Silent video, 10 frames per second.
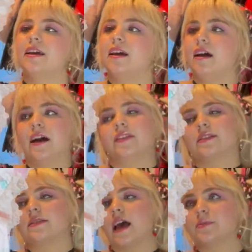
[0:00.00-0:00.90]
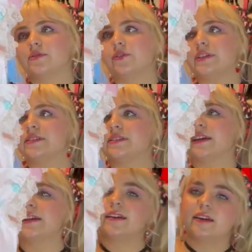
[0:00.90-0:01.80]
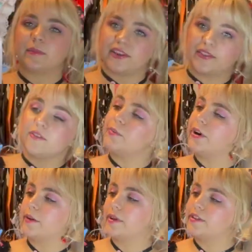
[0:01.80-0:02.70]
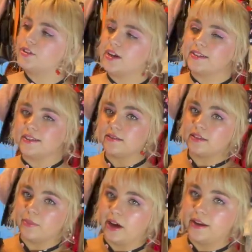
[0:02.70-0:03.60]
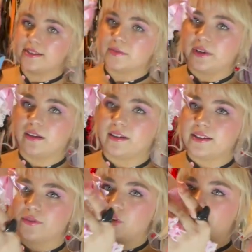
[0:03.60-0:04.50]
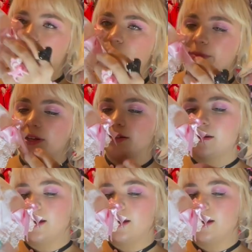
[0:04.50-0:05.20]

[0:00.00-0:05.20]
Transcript: I think it's absolutely stunning, and my favorite part about this dress is the bodice because of all the ribbon